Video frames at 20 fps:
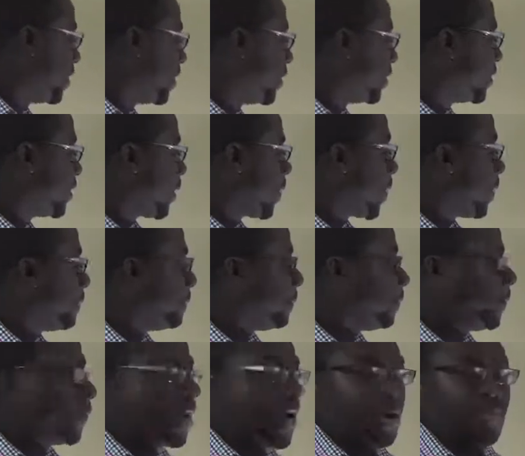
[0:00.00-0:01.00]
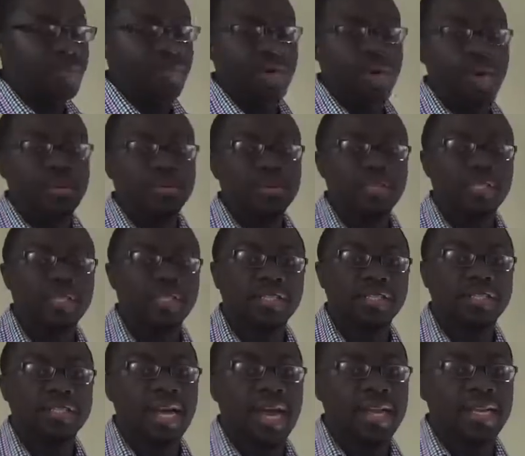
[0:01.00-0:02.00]
is not properly
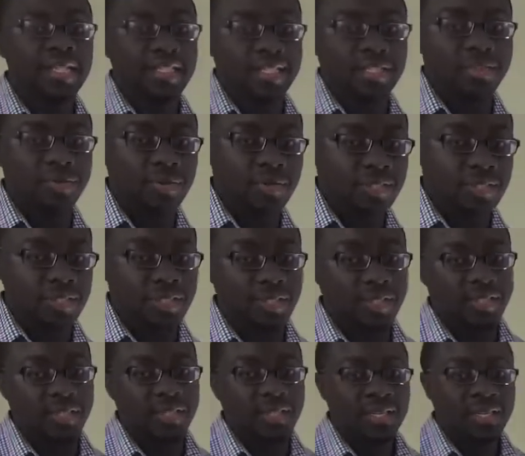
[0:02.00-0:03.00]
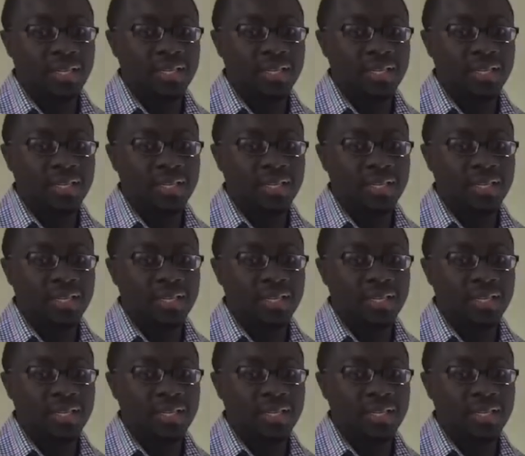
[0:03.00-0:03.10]
citing sources.